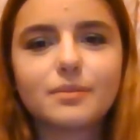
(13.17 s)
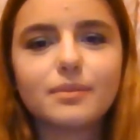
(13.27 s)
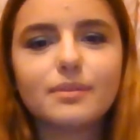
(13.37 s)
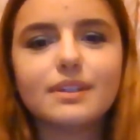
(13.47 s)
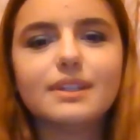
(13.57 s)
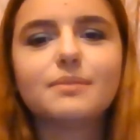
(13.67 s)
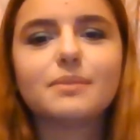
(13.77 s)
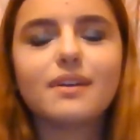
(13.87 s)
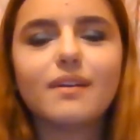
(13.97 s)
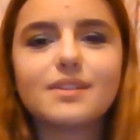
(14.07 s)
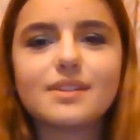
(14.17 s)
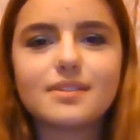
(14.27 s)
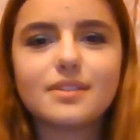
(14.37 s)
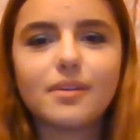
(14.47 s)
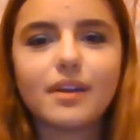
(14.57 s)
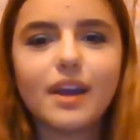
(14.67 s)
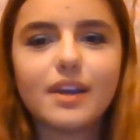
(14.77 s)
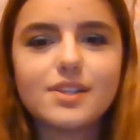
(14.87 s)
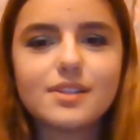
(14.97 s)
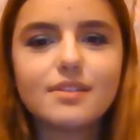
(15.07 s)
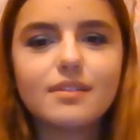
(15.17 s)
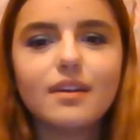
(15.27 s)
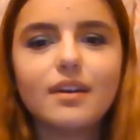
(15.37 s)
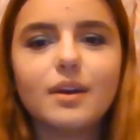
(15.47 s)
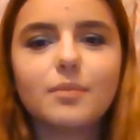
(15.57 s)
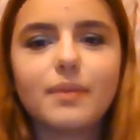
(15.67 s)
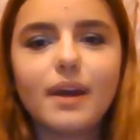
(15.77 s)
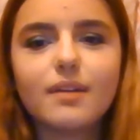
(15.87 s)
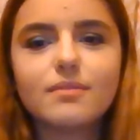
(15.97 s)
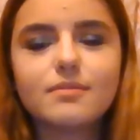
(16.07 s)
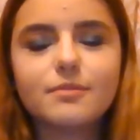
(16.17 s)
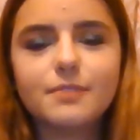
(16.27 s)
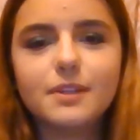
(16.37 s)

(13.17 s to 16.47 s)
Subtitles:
ruling regarding segregation, Brown v.